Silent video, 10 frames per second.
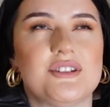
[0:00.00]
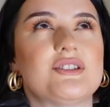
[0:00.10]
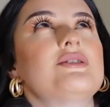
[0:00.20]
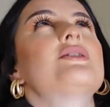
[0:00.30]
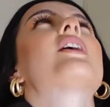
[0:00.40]
and
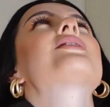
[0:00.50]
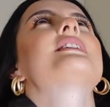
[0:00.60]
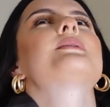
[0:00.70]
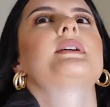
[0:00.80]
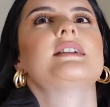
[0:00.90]
there's
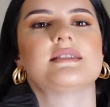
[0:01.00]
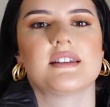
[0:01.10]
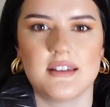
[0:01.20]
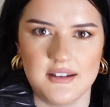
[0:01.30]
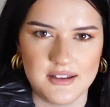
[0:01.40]
nothing worse
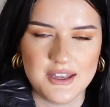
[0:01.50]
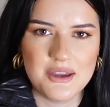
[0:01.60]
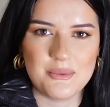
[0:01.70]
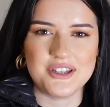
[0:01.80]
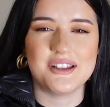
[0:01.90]
than that.
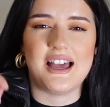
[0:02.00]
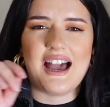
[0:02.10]
When you're